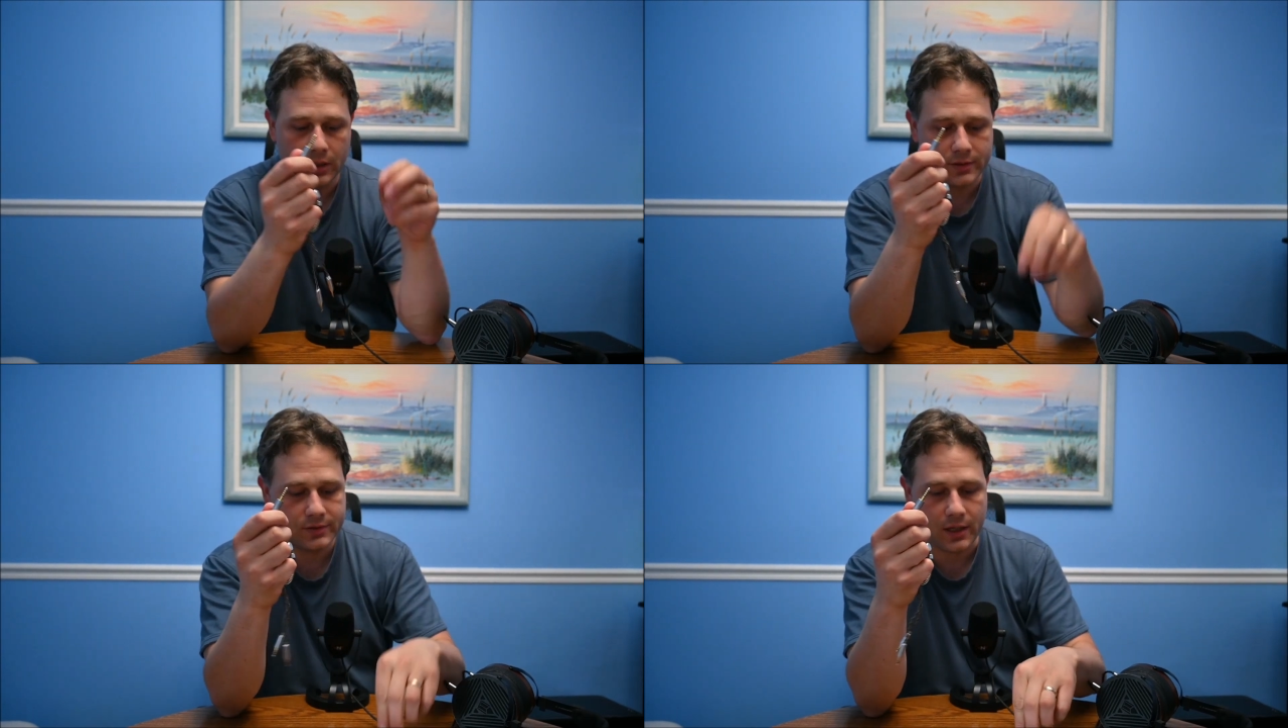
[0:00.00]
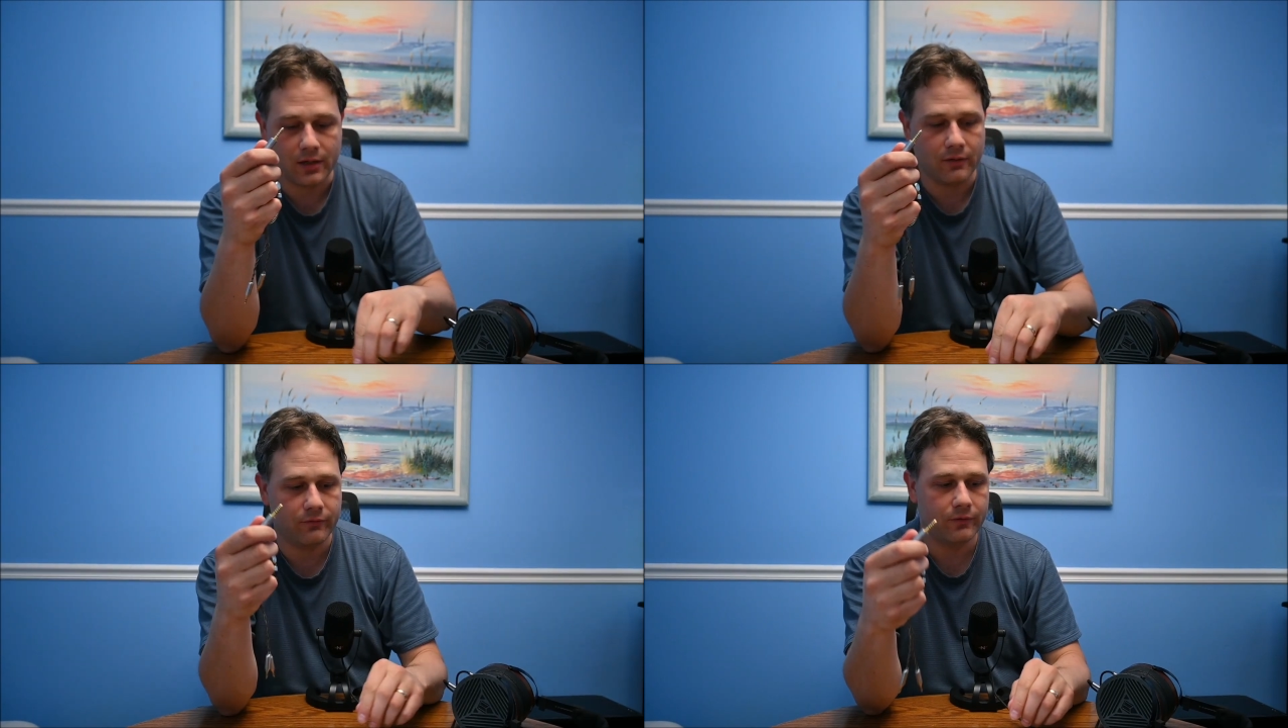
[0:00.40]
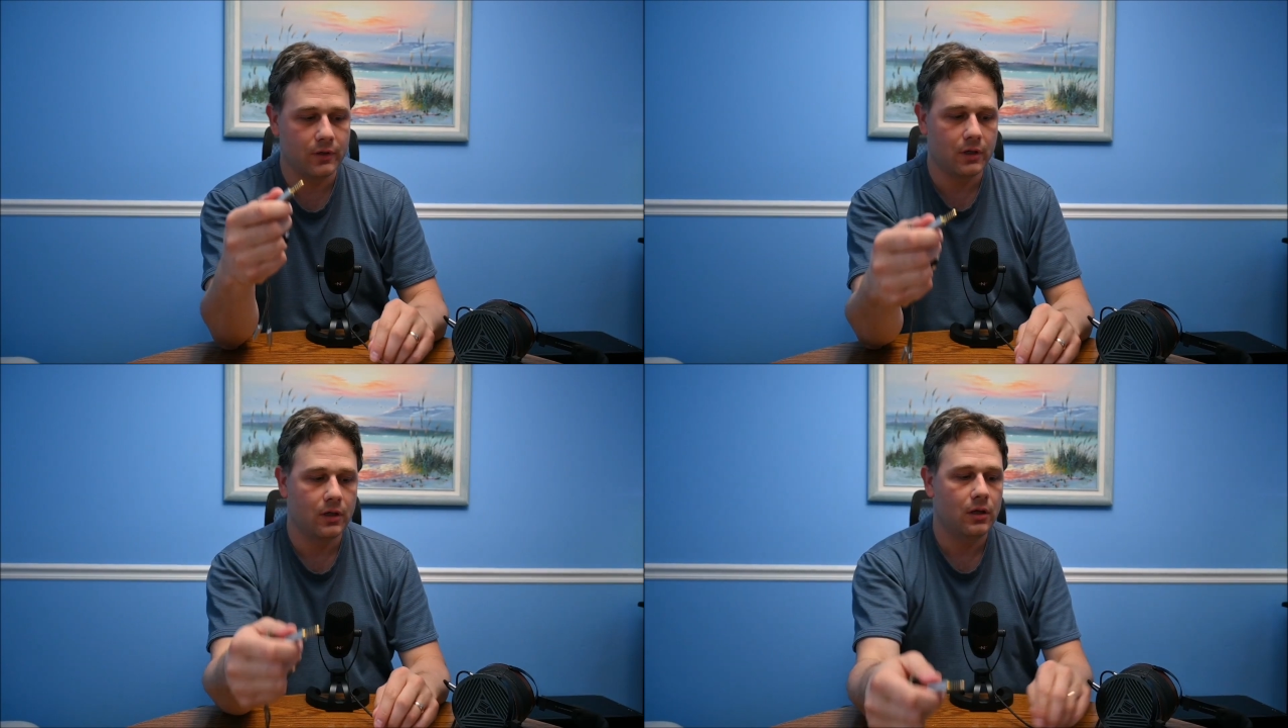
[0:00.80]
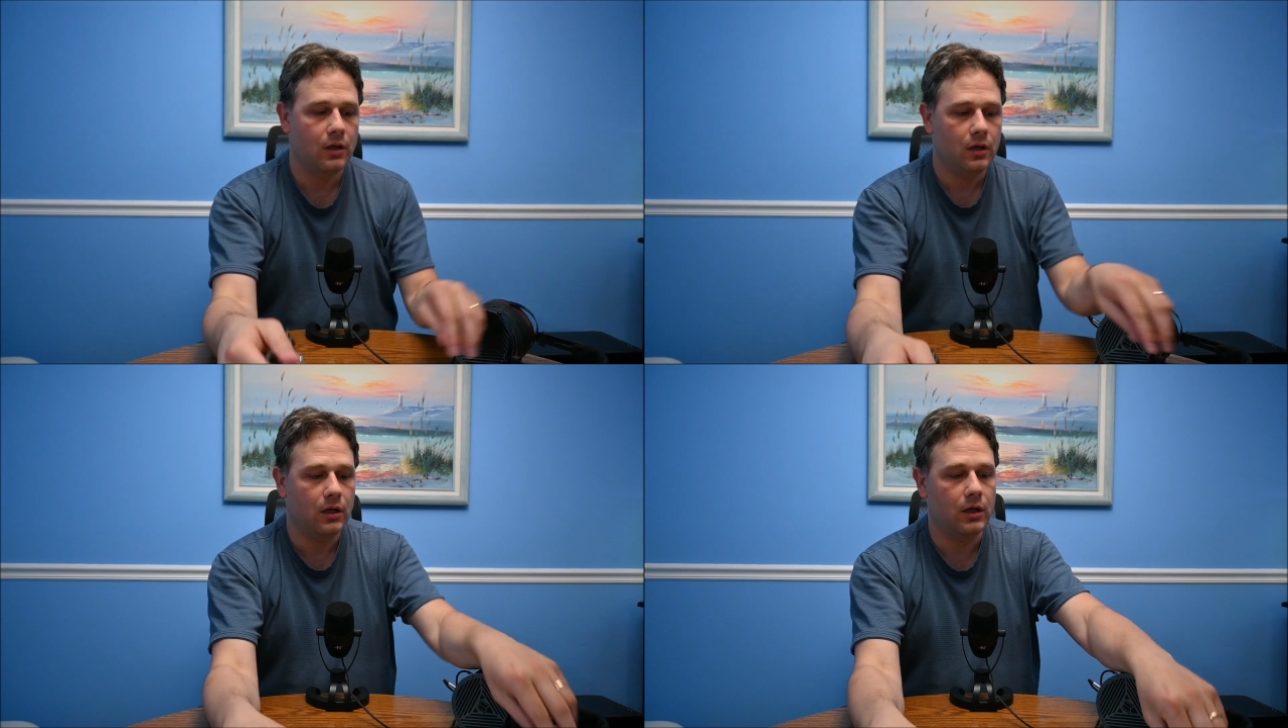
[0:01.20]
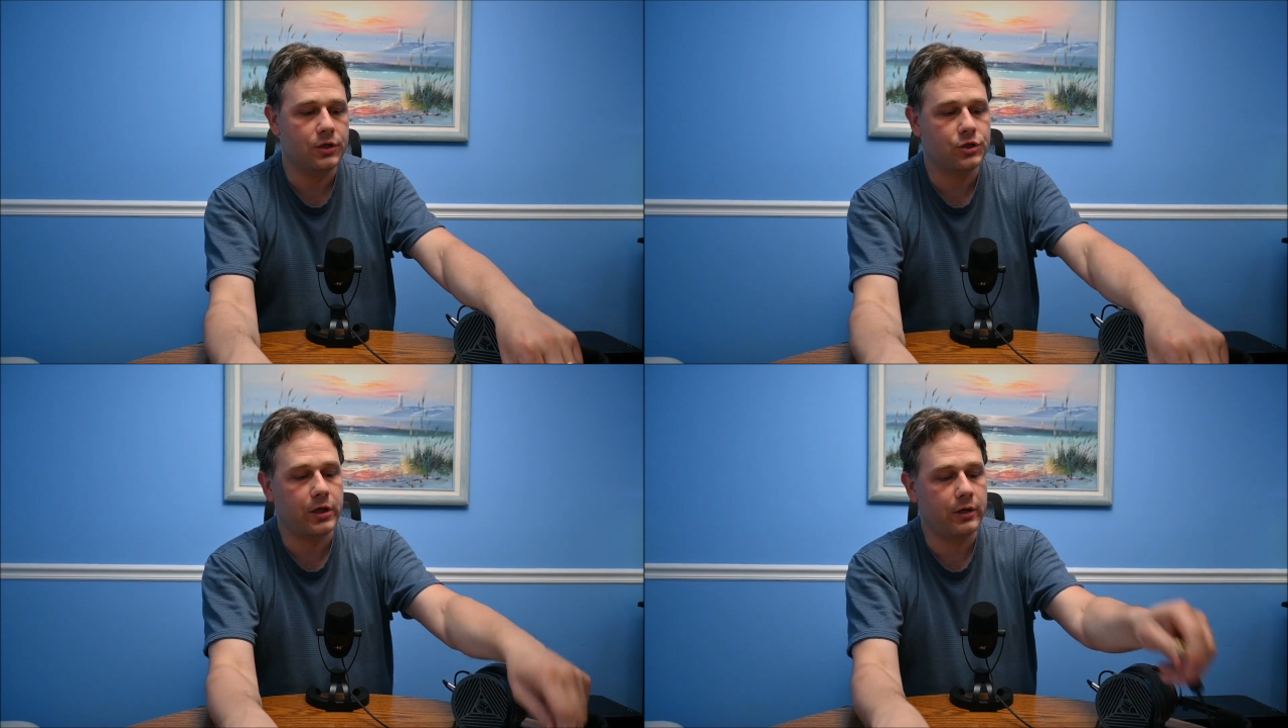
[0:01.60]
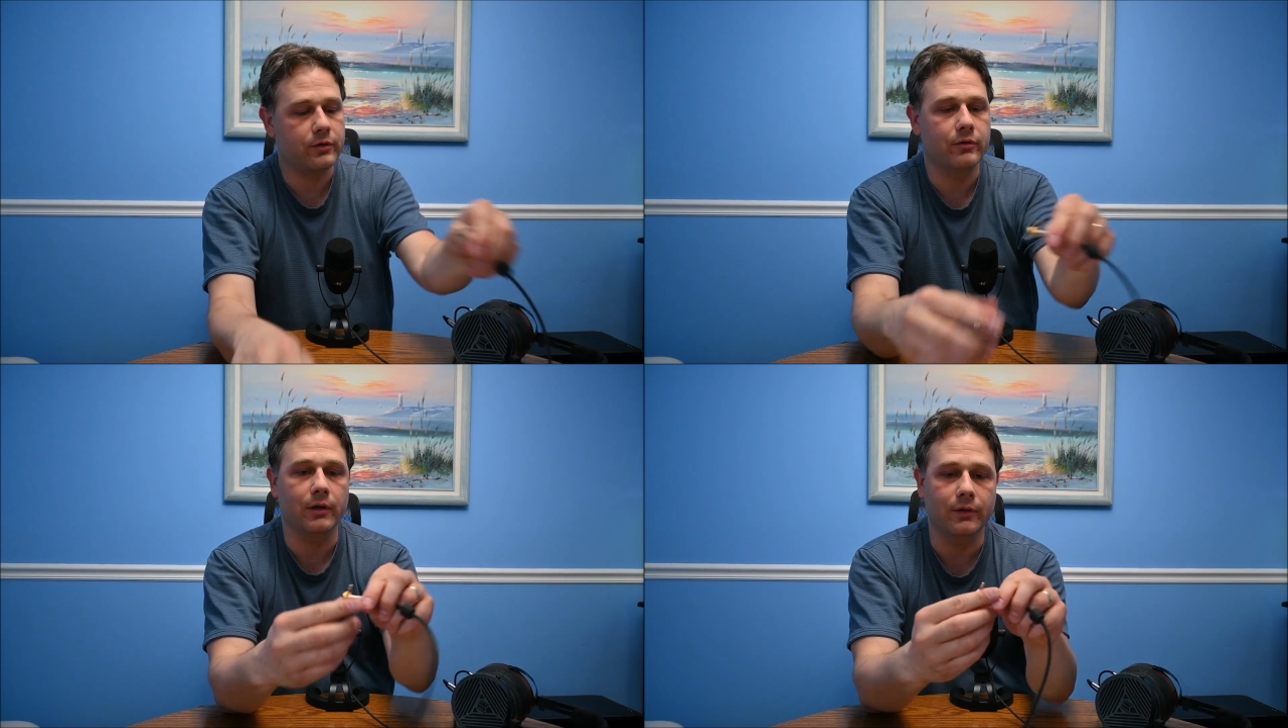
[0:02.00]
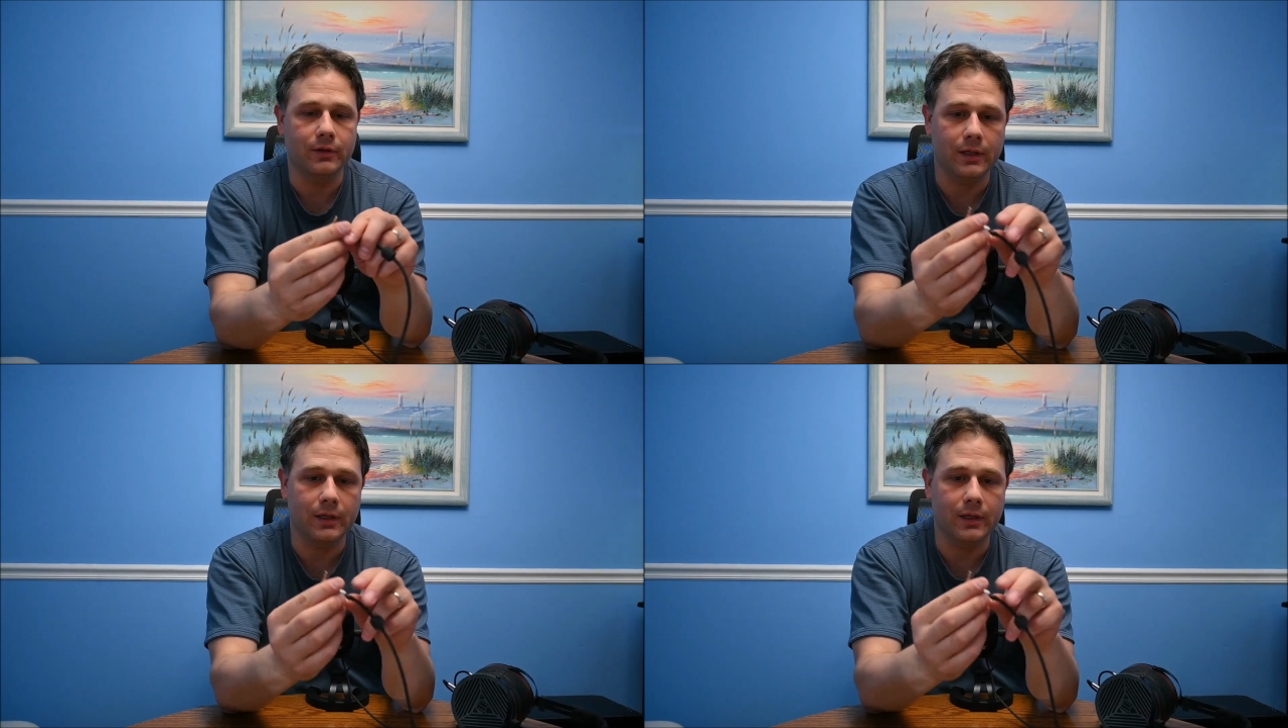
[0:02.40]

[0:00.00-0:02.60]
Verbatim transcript: instead of a shared ground